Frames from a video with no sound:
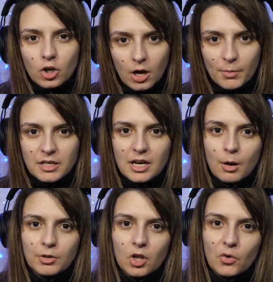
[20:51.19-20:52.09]
comment
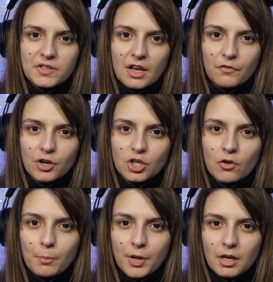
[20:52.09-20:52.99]
down below as ever
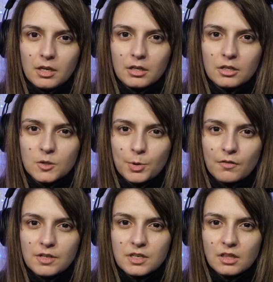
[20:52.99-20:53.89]
your opinion,
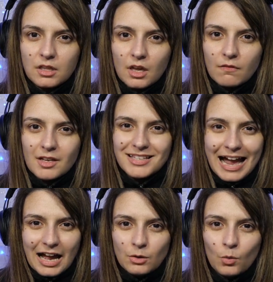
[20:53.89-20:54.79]
conspiracy theories
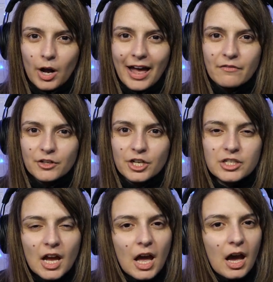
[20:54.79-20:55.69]
and whatever's.